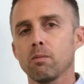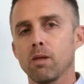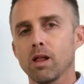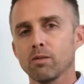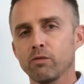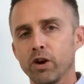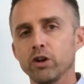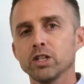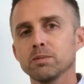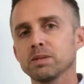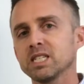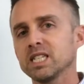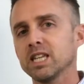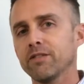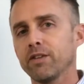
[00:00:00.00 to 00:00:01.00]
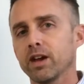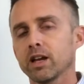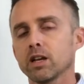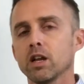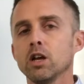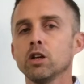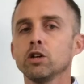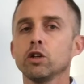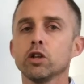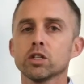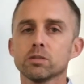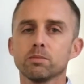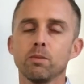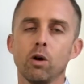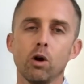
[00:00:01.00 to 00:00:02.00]
very specific to your
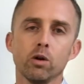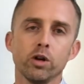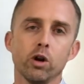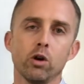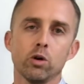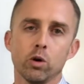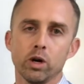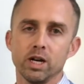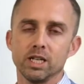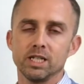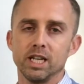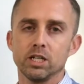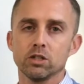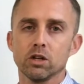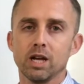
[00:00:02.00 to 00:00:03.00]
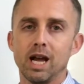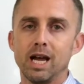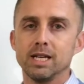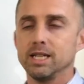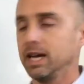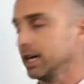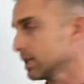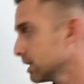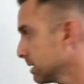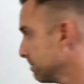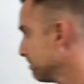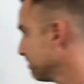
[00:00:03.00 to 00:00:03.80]
own organizational context.